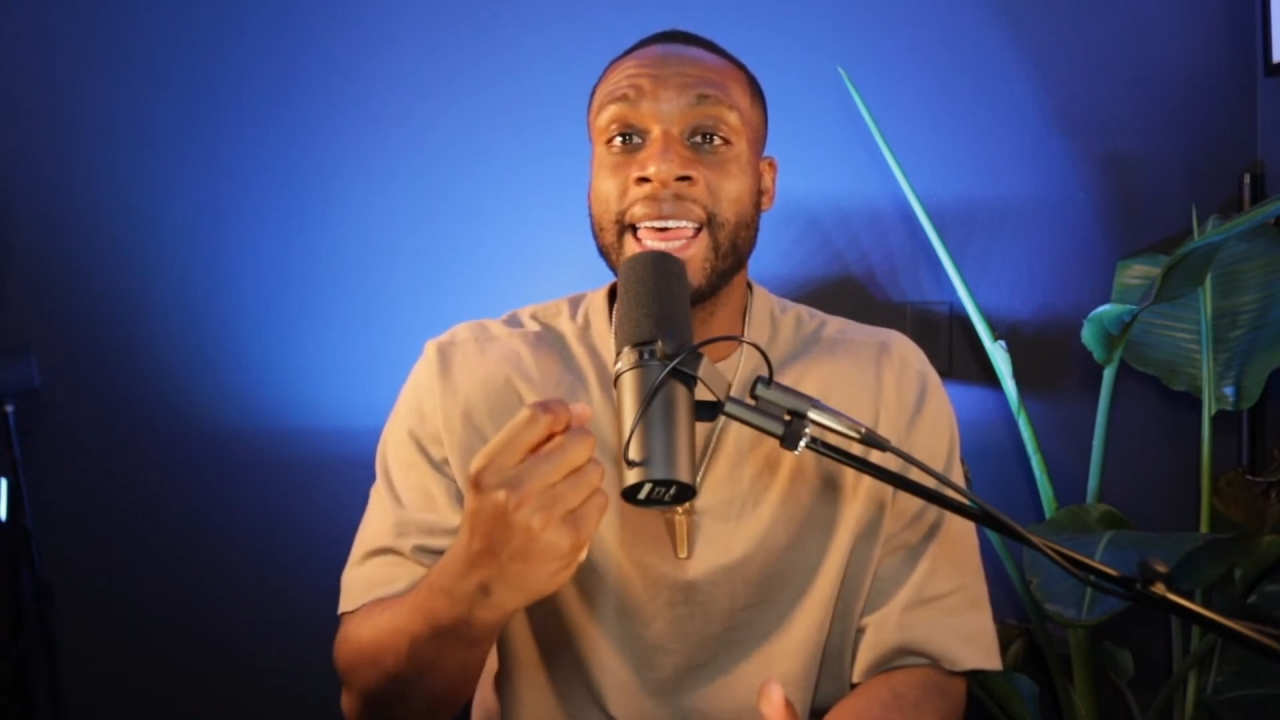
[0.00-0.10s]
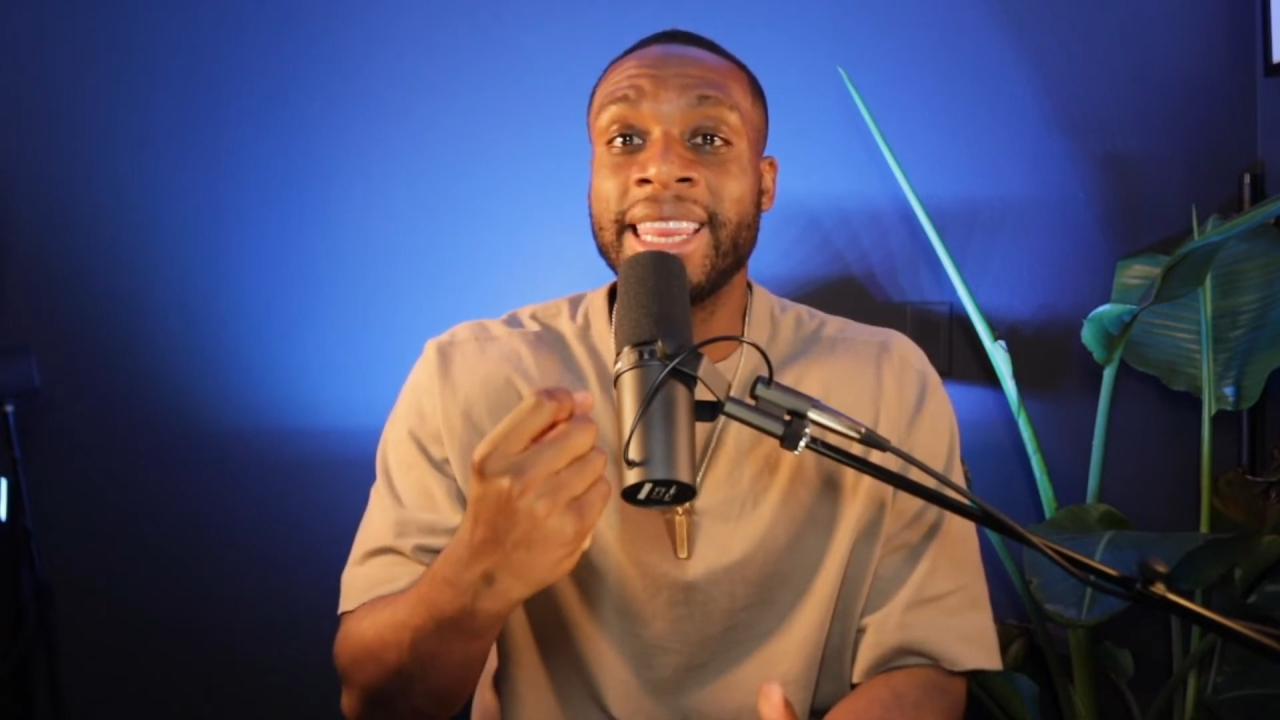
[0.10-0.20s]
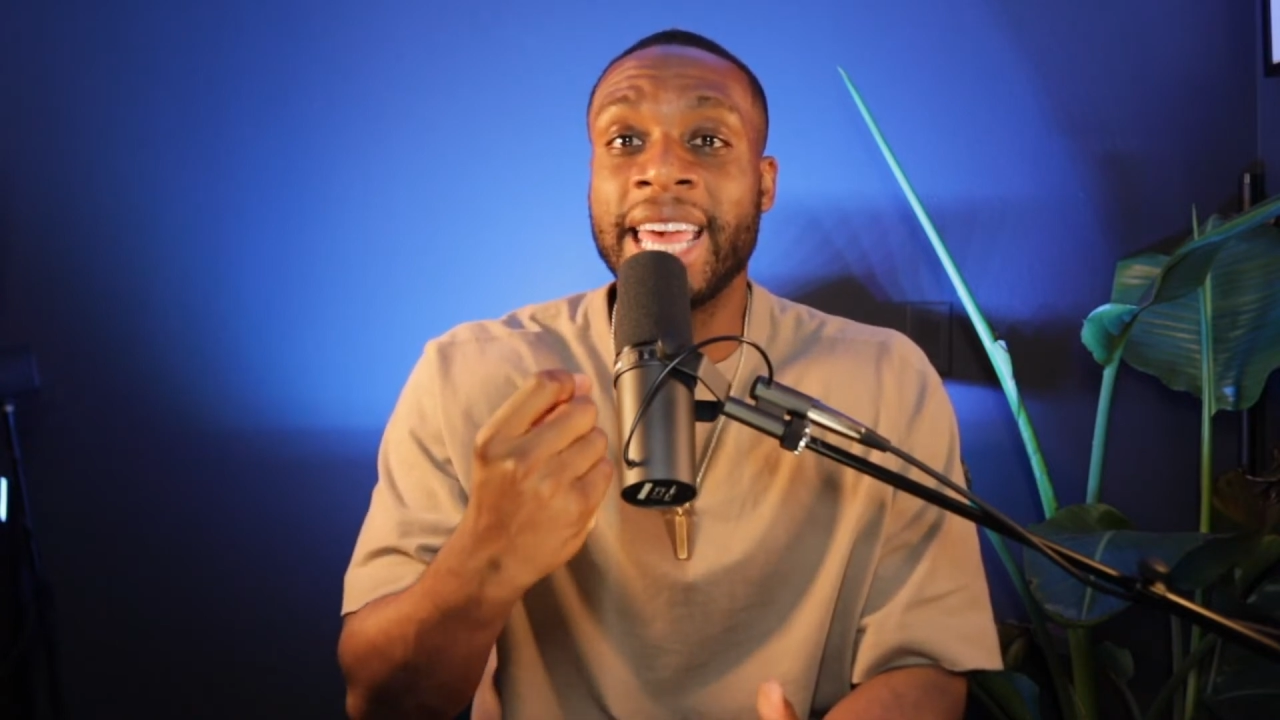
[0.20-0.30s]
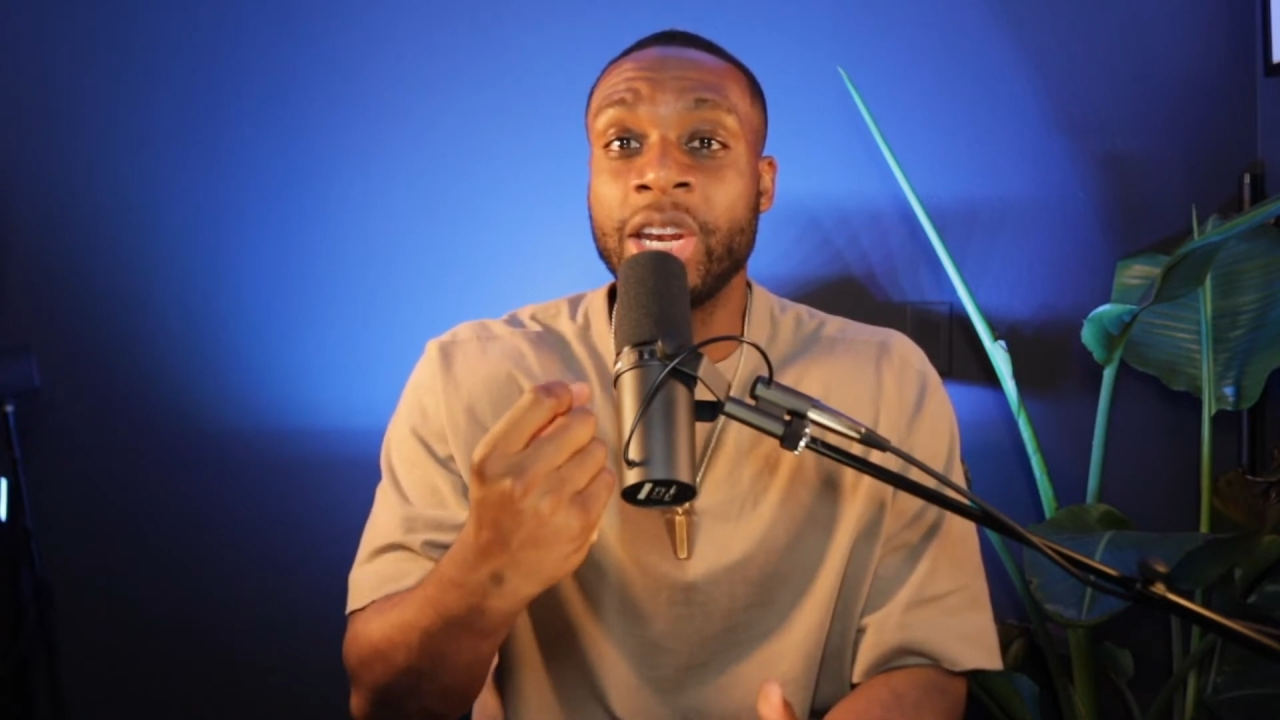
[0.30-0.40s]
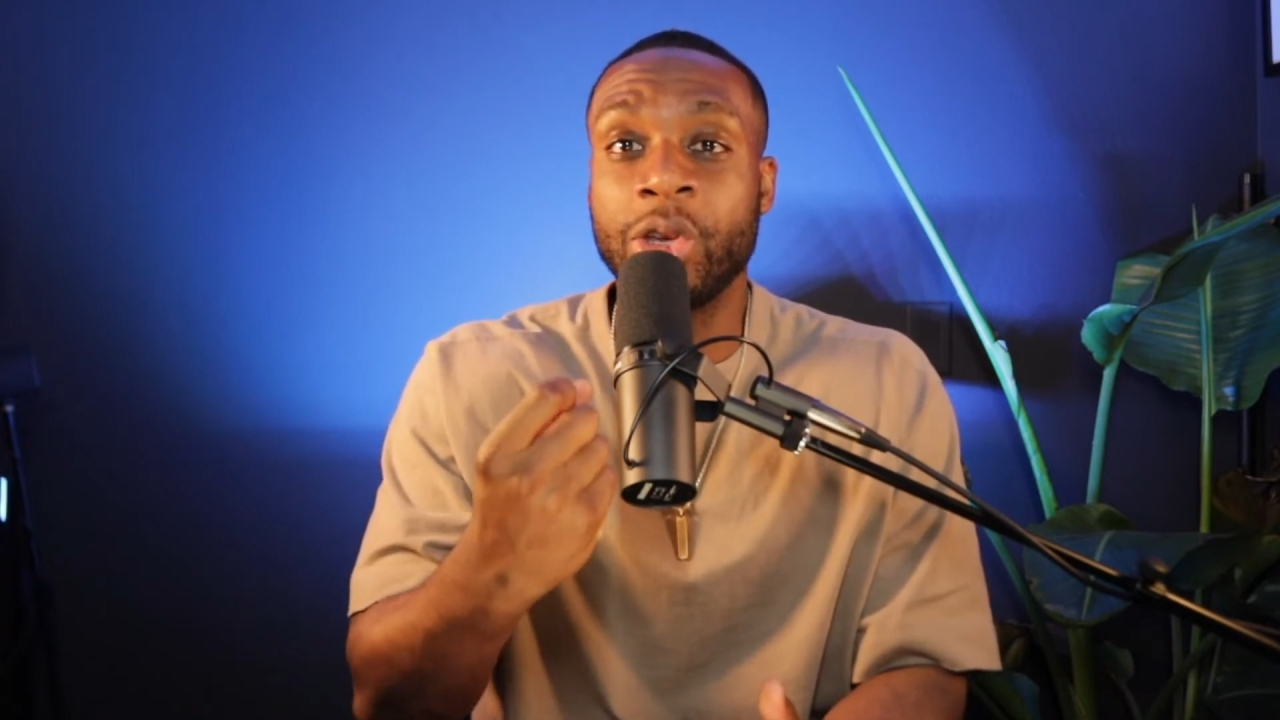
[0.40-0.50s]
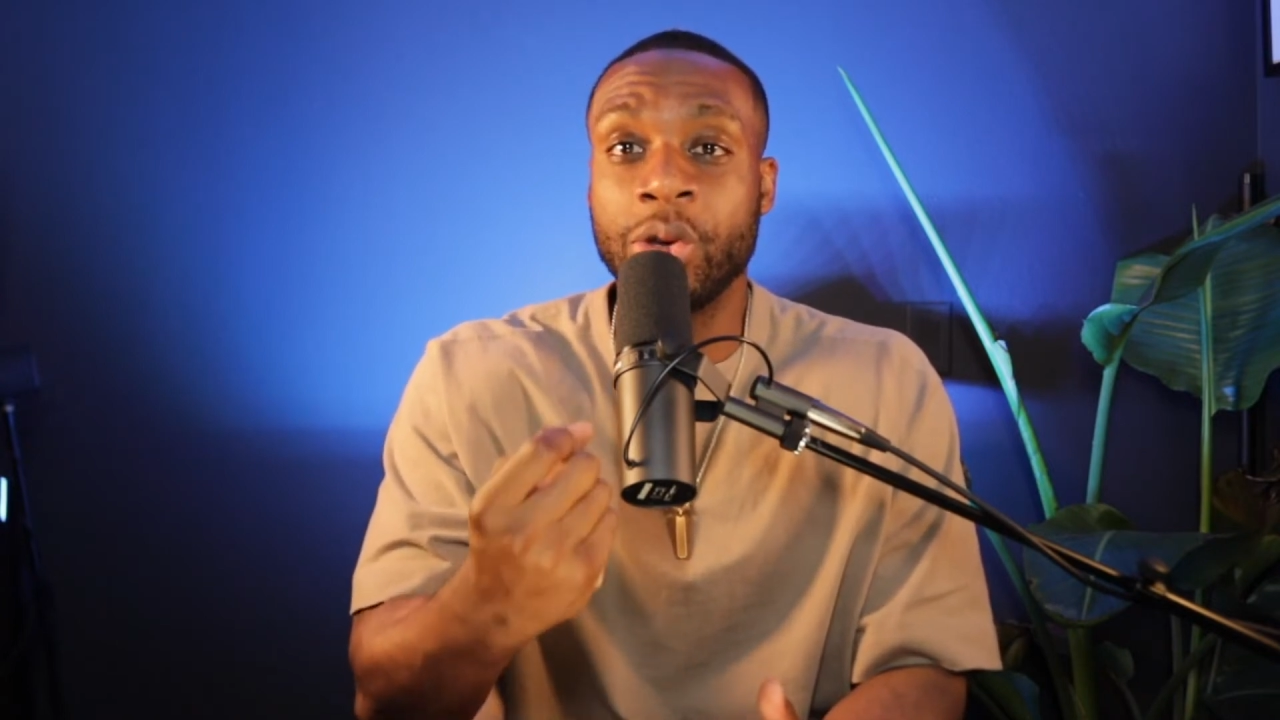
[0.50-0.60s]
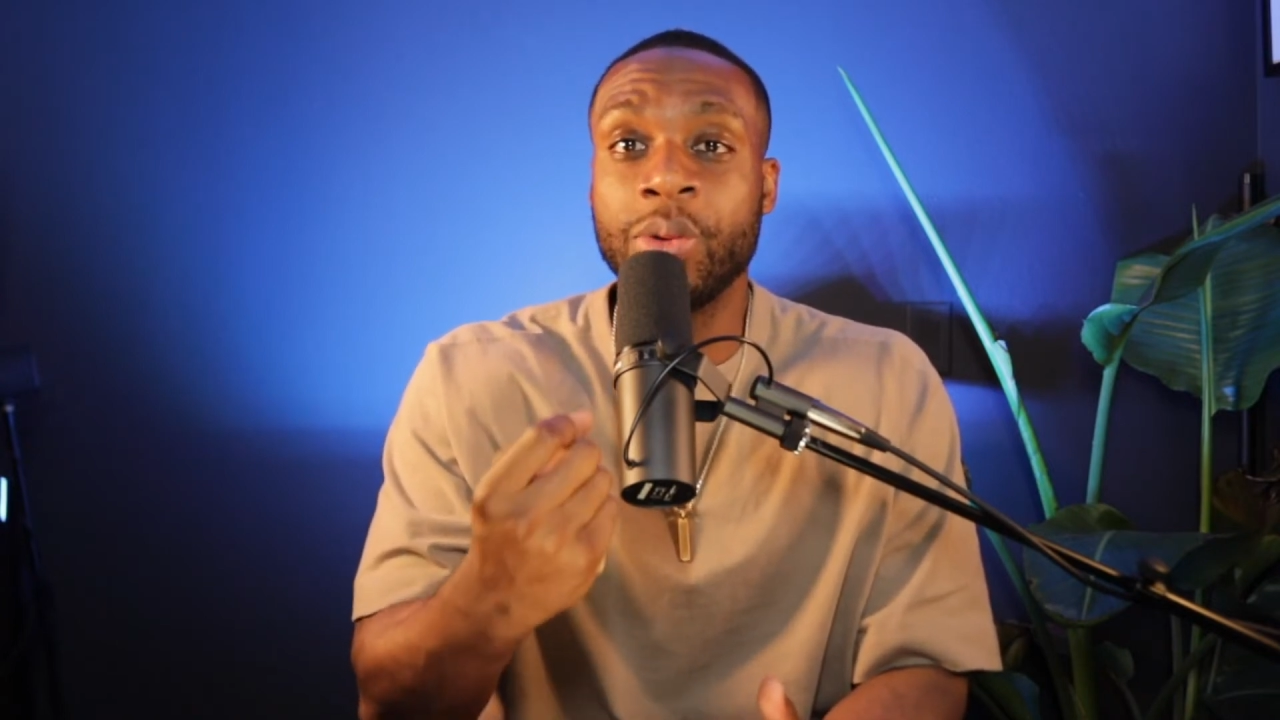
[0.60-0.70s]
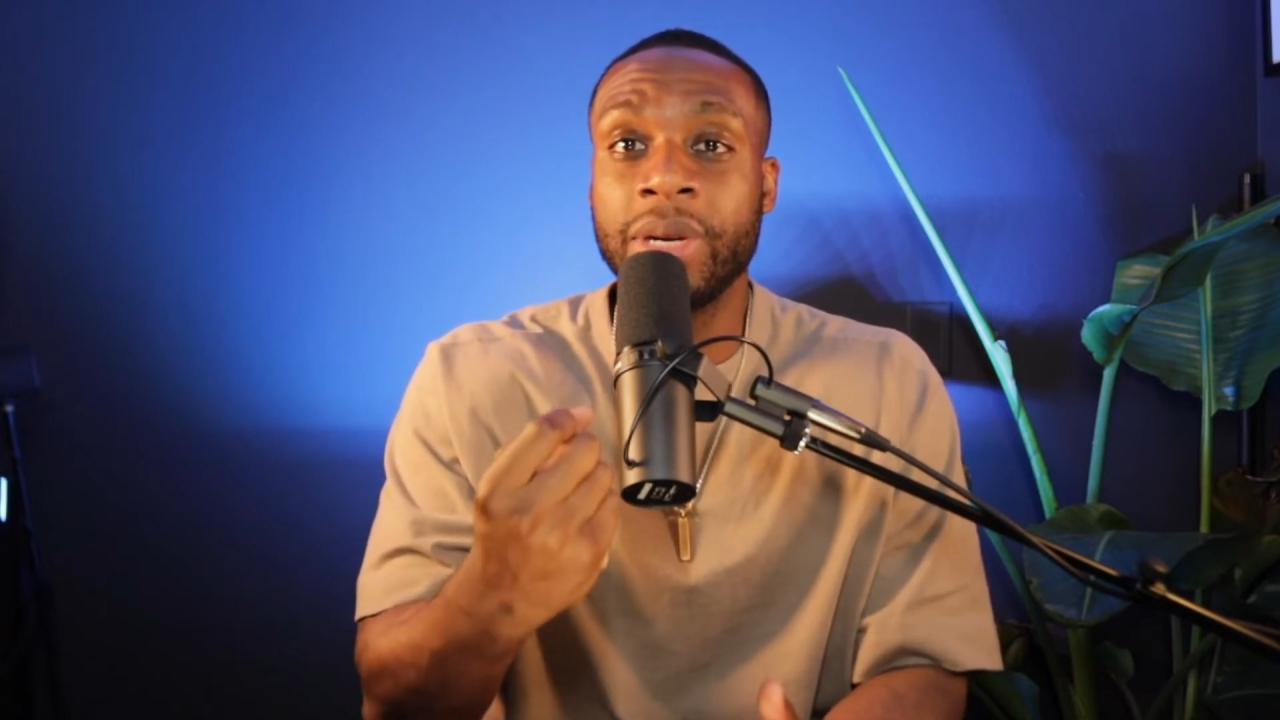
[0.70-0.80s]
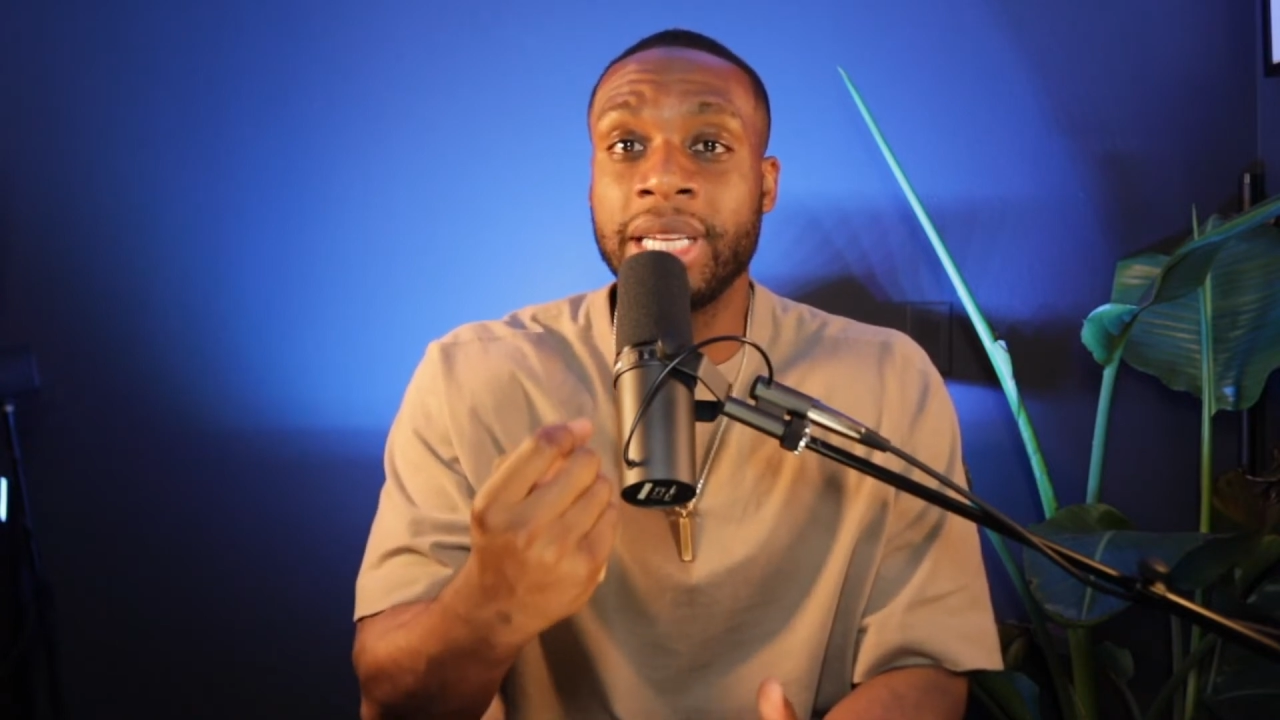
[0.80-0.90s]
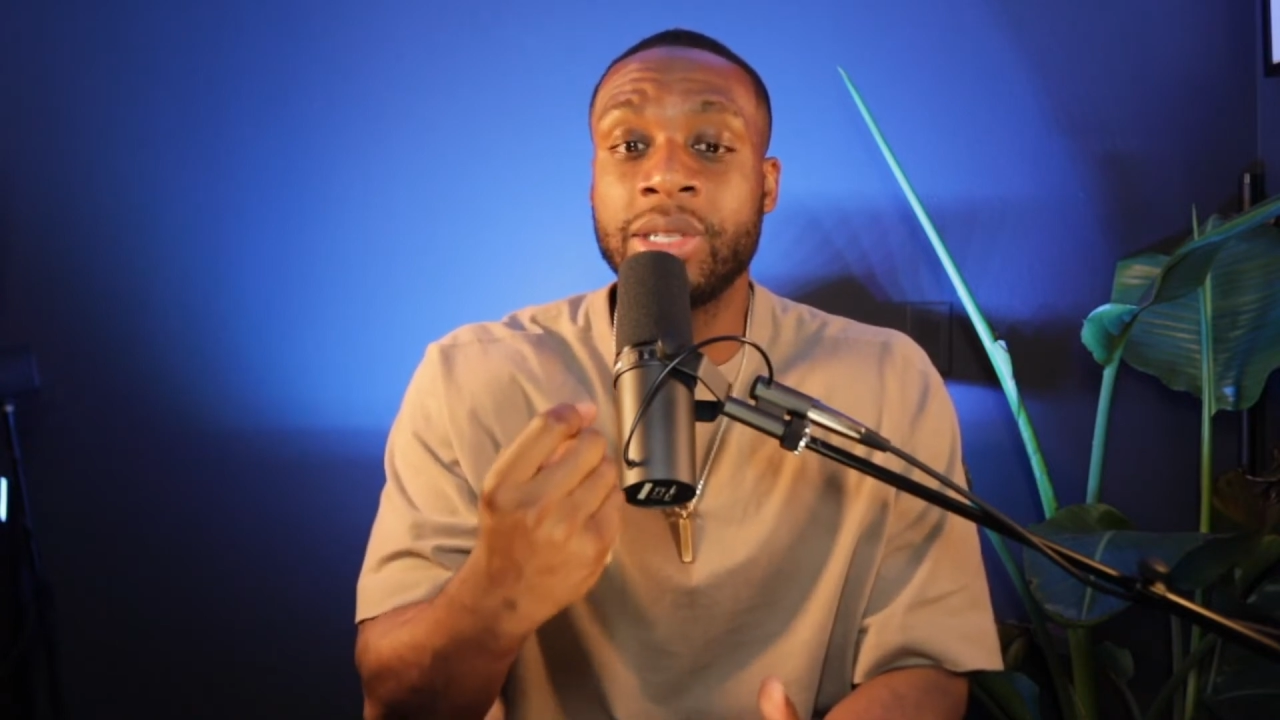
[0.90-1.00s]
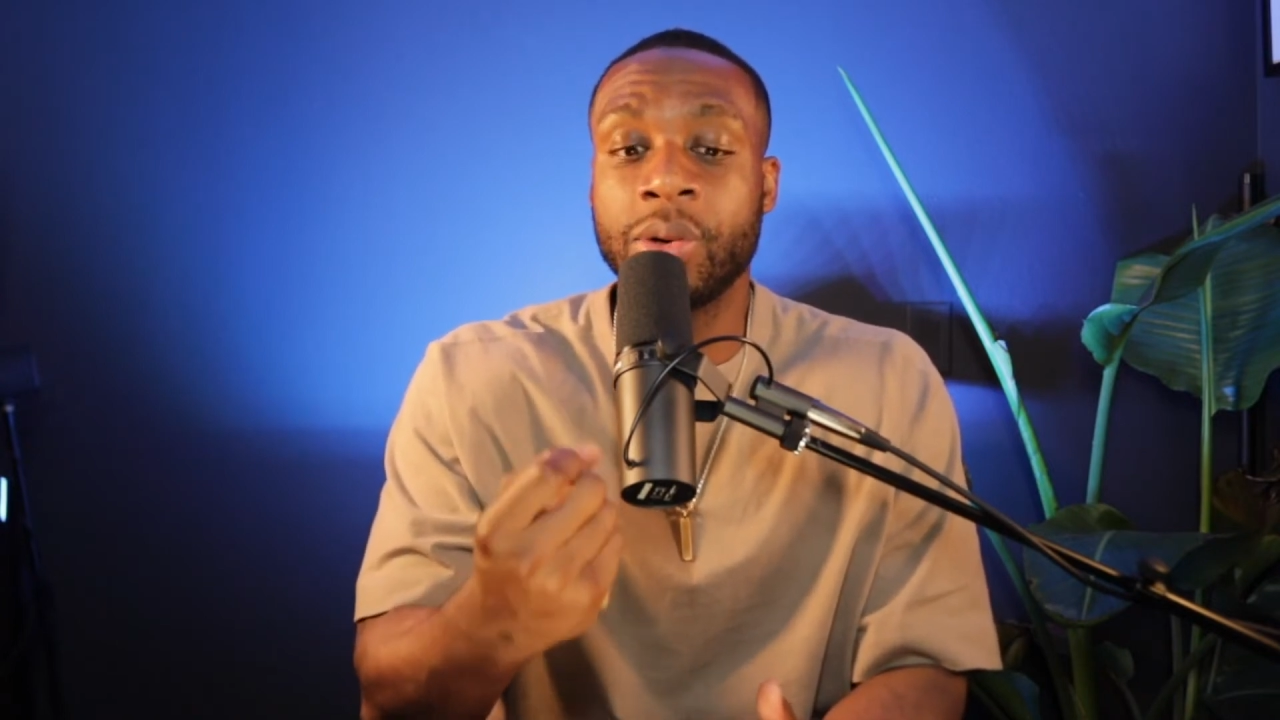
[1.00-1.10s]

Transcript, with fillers: that you need